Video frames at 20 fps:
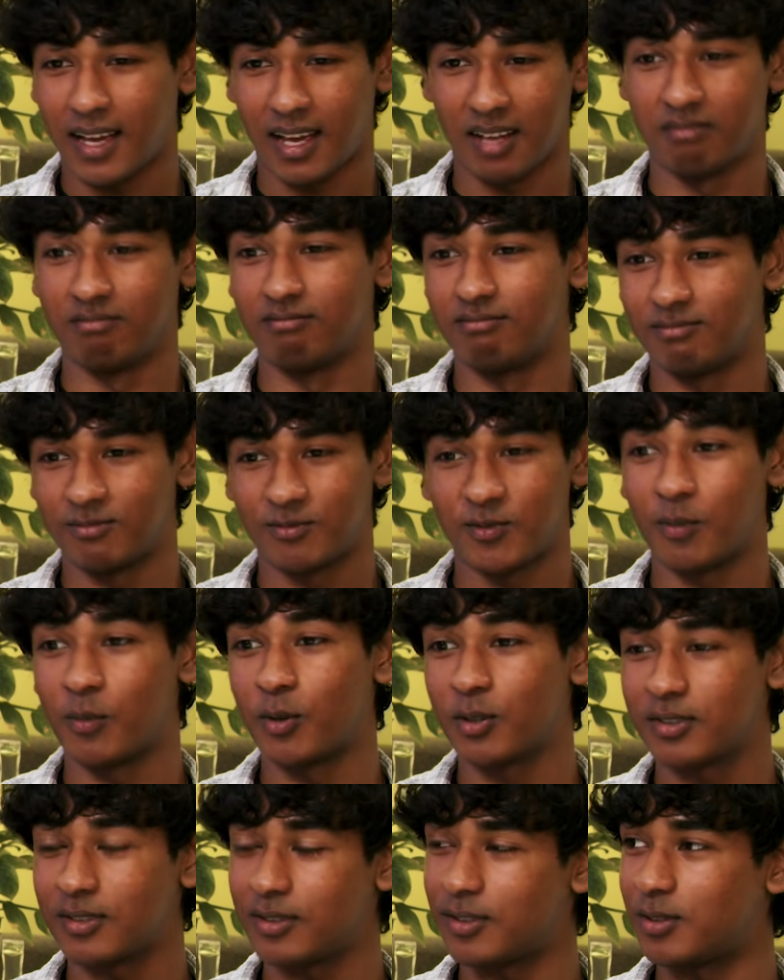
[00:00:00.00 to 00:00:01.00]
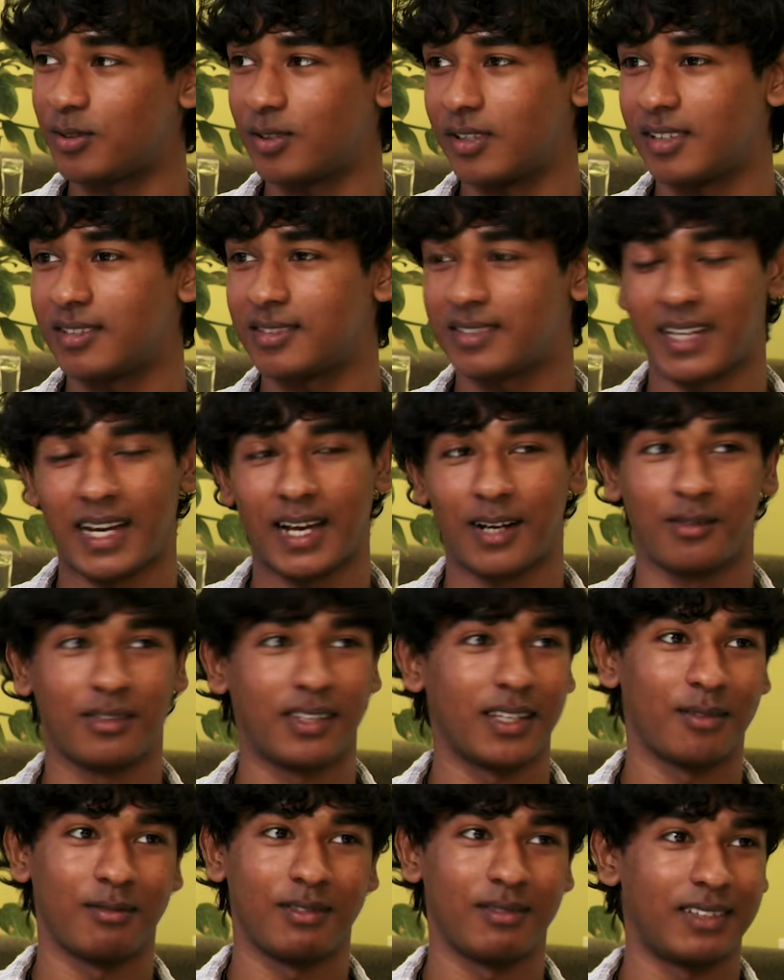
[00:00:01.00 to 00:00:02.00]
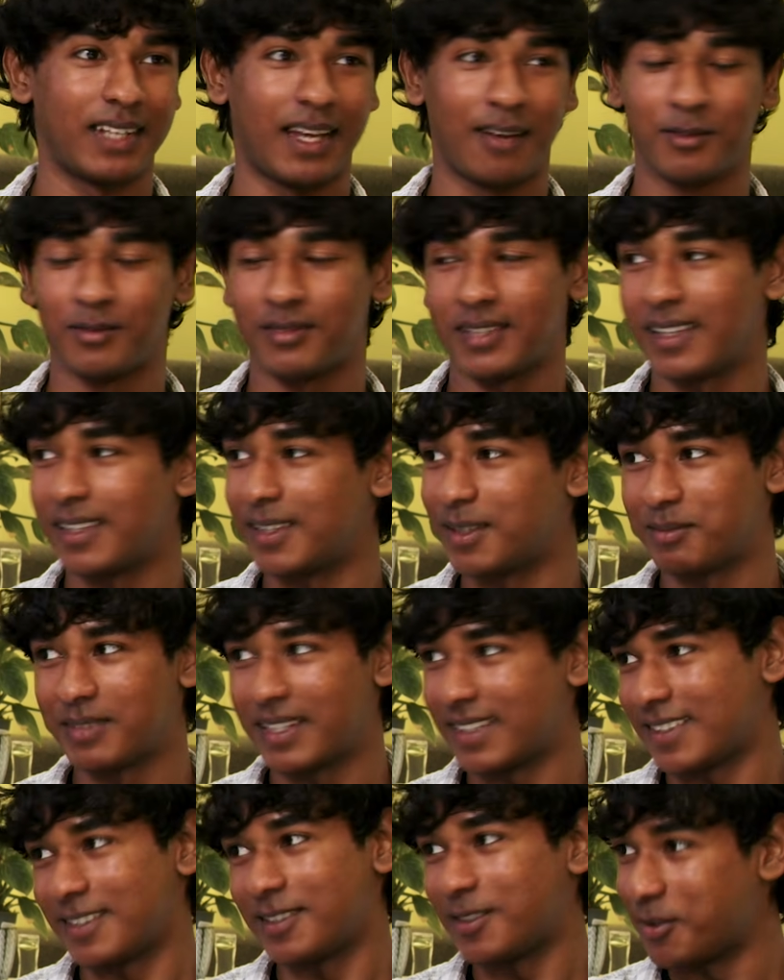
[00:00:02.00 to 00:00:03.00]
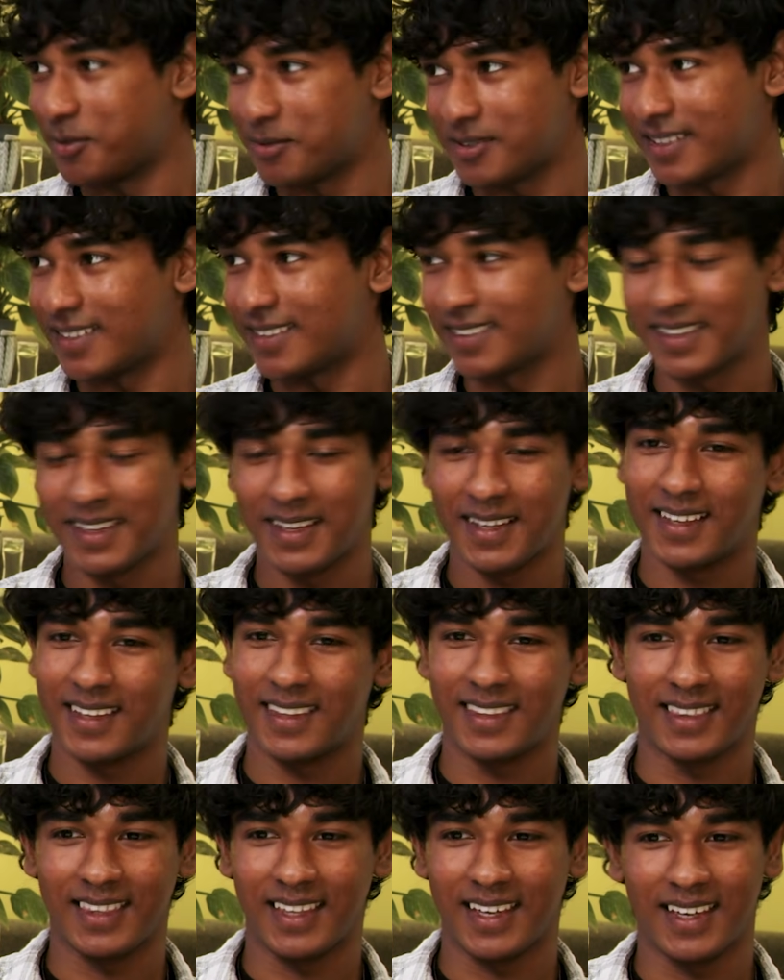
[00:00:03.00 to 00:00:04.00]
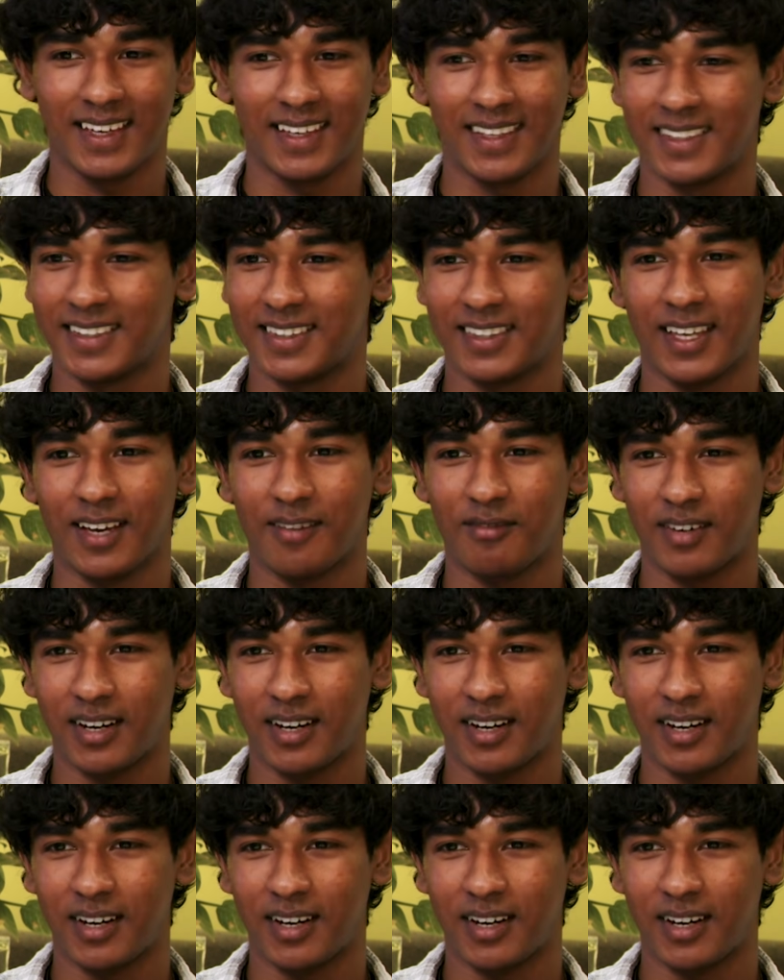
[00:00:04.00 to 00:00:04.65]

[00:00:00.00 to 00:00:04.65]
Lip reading: And for most of the students, I don't think we even have to tell them, they just use it. They're